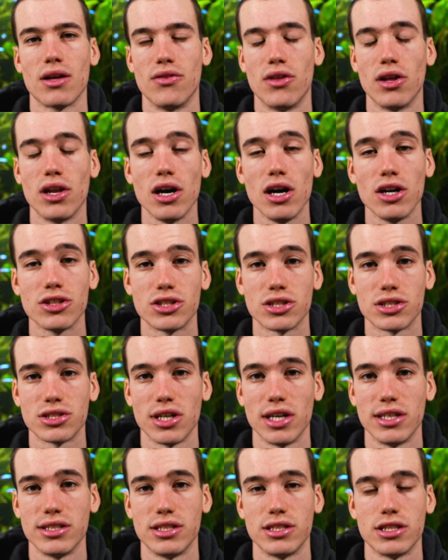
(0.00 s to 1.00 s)
The larger
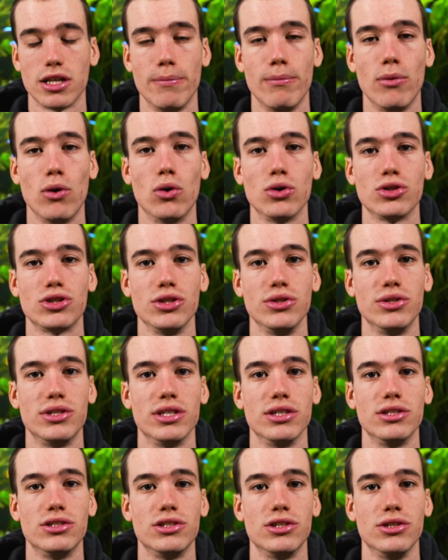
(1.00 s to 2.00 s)
sizes are more
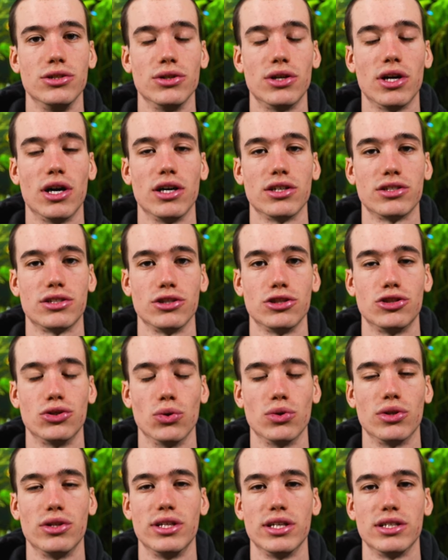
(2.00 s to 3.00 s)
suited to casting
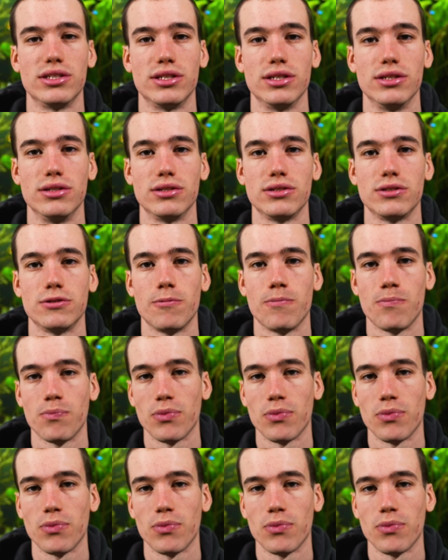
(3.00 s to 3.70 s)
shorter distance.